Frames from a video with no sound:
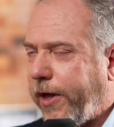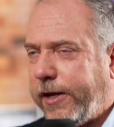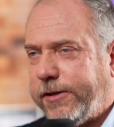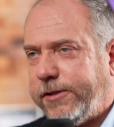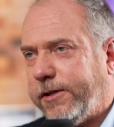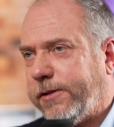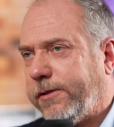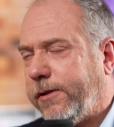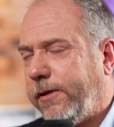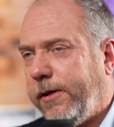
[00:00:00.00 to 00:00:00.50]

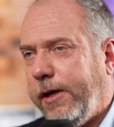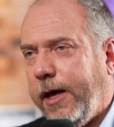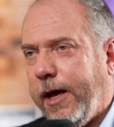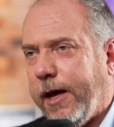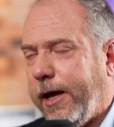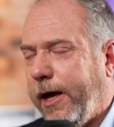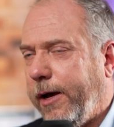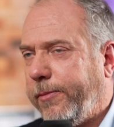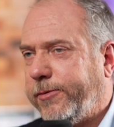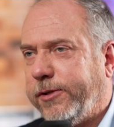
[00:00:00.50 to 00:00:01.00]
that's
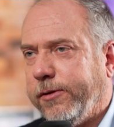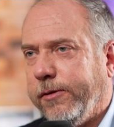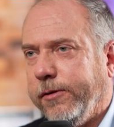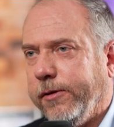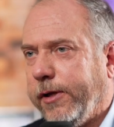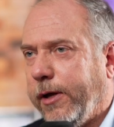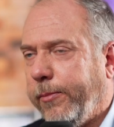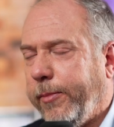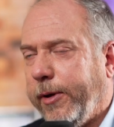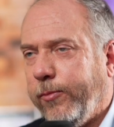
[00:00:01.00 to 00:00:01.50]

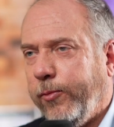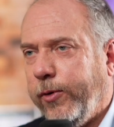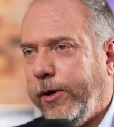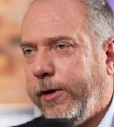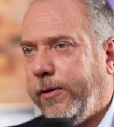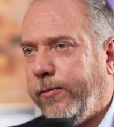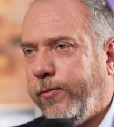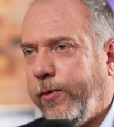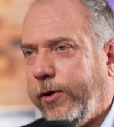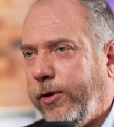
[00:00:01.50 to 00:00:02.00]
absolutely. I mean,
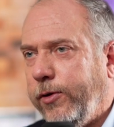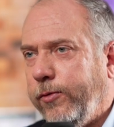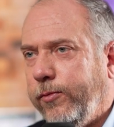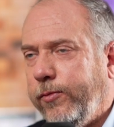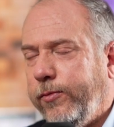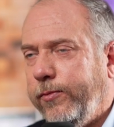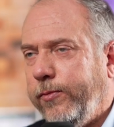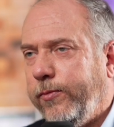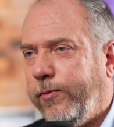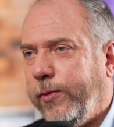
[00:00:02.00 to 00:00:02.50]
when
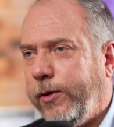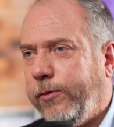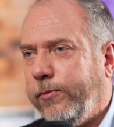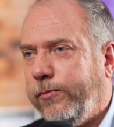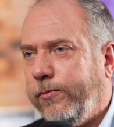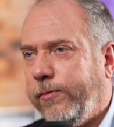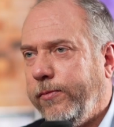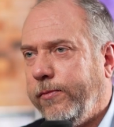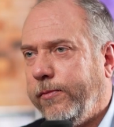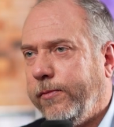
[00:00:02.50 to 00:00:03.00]

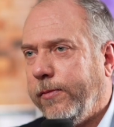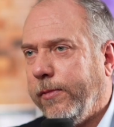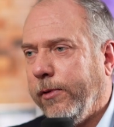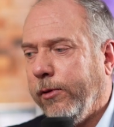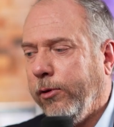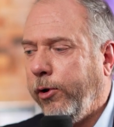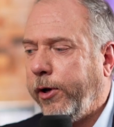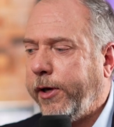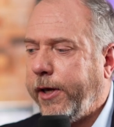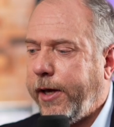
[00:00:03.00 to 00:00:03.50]
you
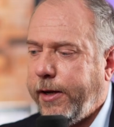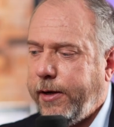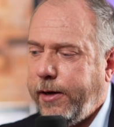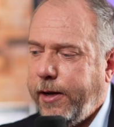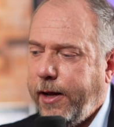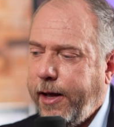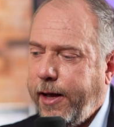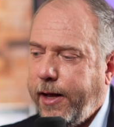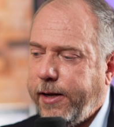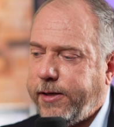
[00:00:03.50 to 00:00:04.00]
look at
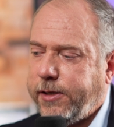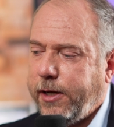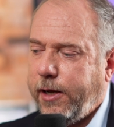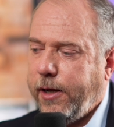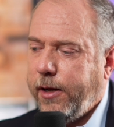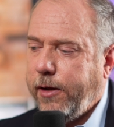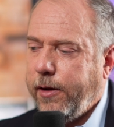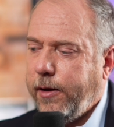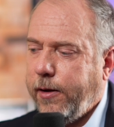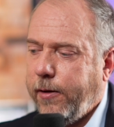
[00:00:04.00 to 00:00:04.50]

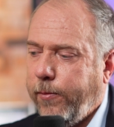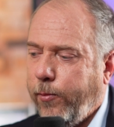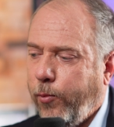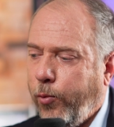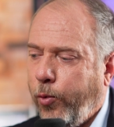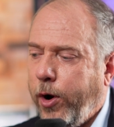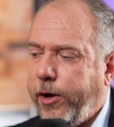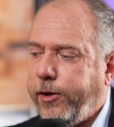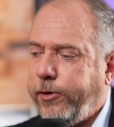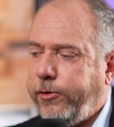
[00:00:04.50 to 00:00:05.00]

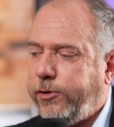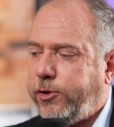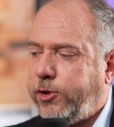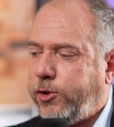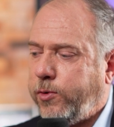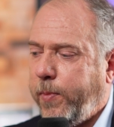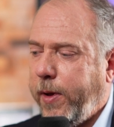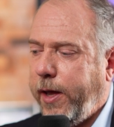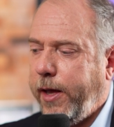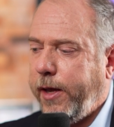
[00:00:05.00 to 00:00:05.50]
what you
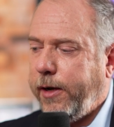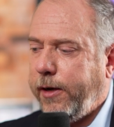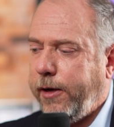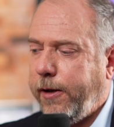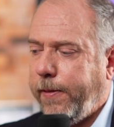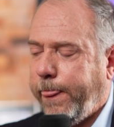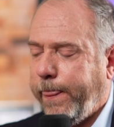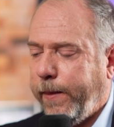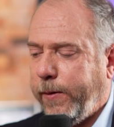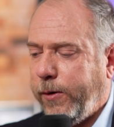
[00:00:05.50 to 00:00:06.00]

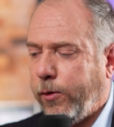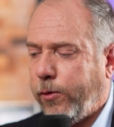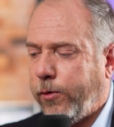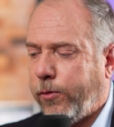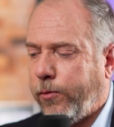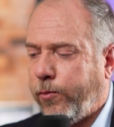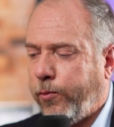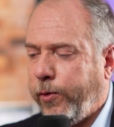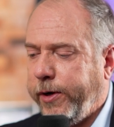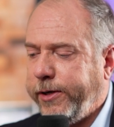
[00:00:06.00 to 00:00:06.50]
spend your
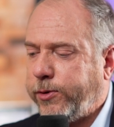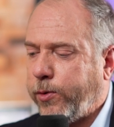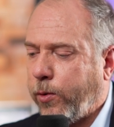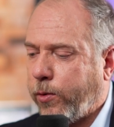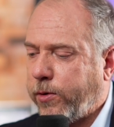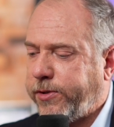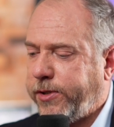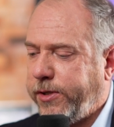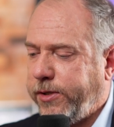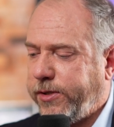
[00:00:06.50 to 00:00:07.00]

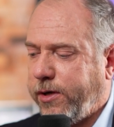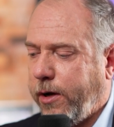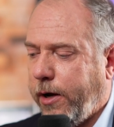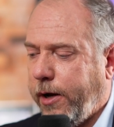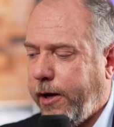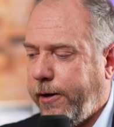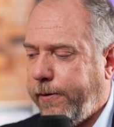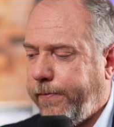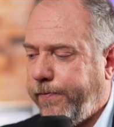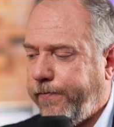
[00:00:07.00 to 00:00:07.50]
resources
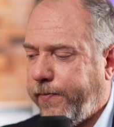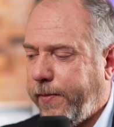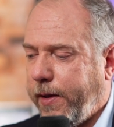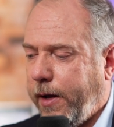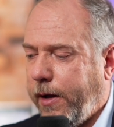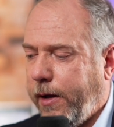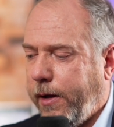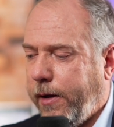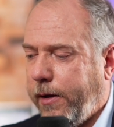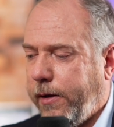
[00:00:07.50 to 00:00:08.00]
on,
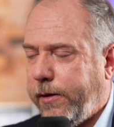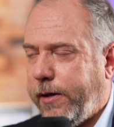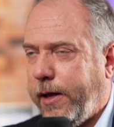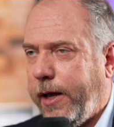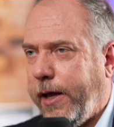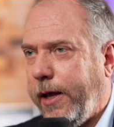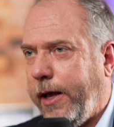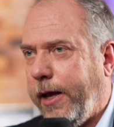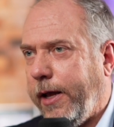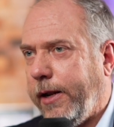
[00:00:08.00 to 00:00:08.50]

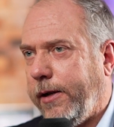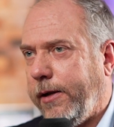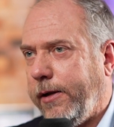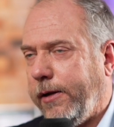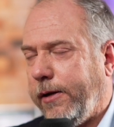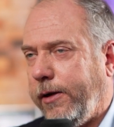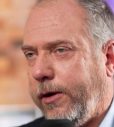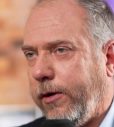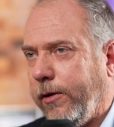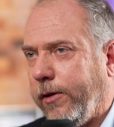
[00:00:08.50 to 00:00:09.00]
and
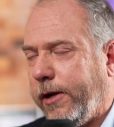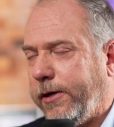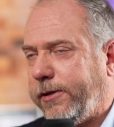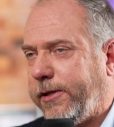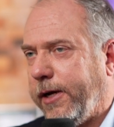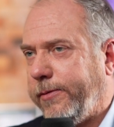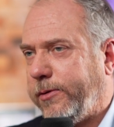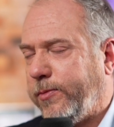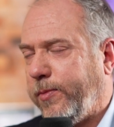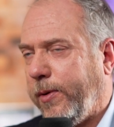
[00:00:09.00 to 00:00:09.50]
a lot of
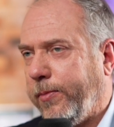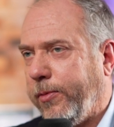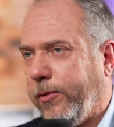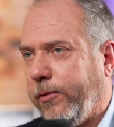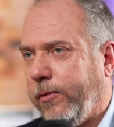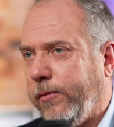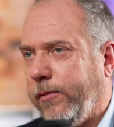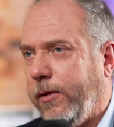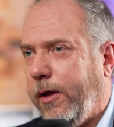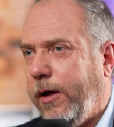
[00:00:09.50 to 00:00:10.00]
times
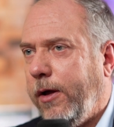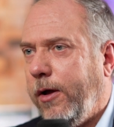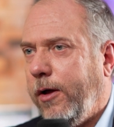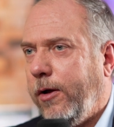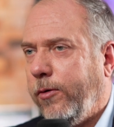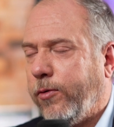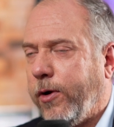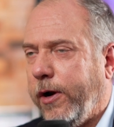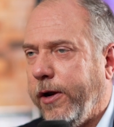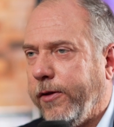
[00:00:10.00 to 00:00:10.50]
people
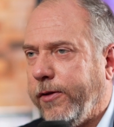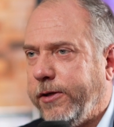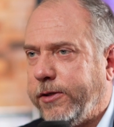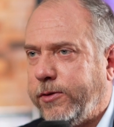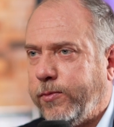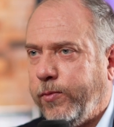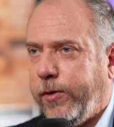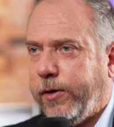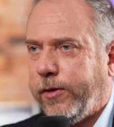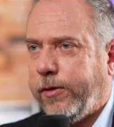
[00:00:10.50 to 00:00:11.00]
credit
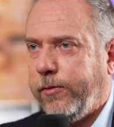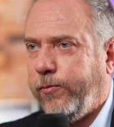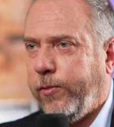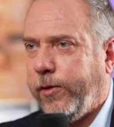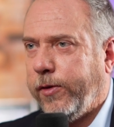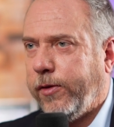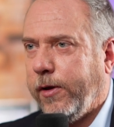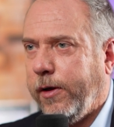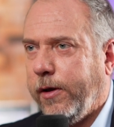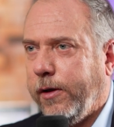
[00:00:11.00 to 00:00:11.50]
this with
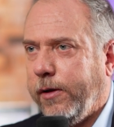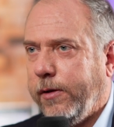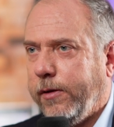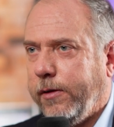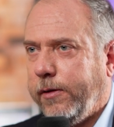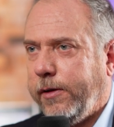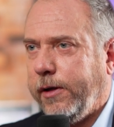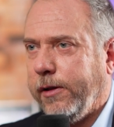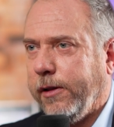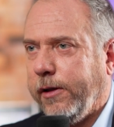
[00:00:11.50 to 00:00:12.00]

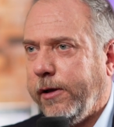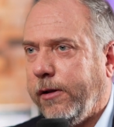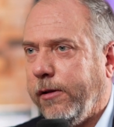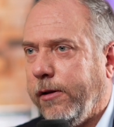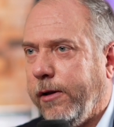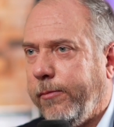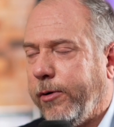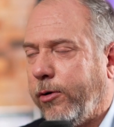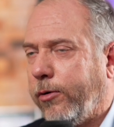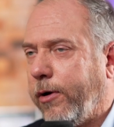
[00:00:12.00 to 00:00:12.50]

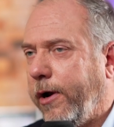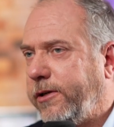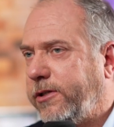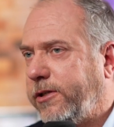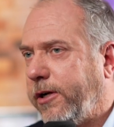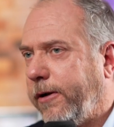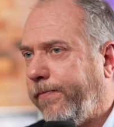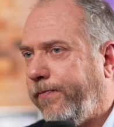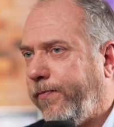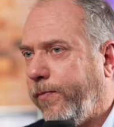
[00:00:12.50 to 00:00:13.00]
illegal
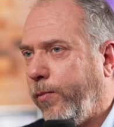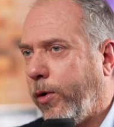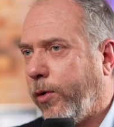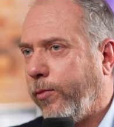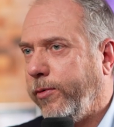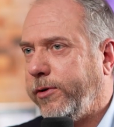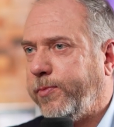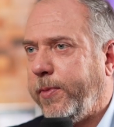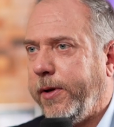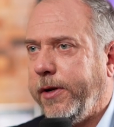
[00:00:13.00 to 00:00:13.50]
immigration. What are
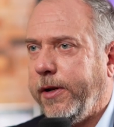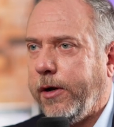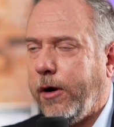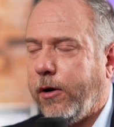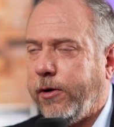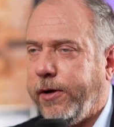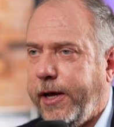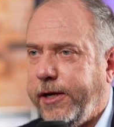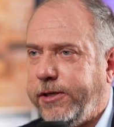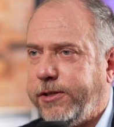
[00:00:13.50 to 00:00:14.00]
we spending
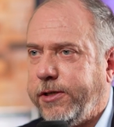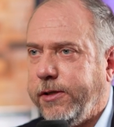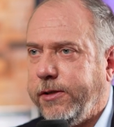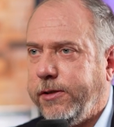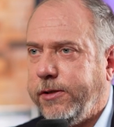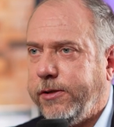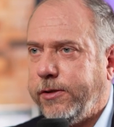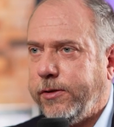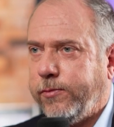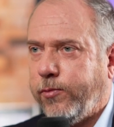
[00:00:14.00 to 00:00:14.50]
our
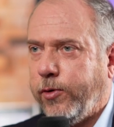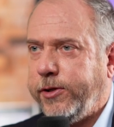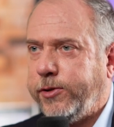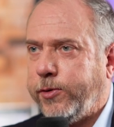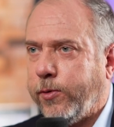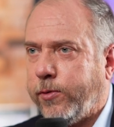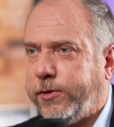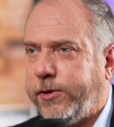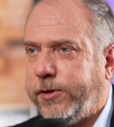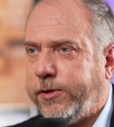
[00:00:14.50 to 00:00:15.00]
nation's
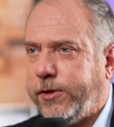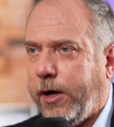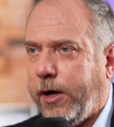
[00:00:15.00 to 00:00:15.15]
resources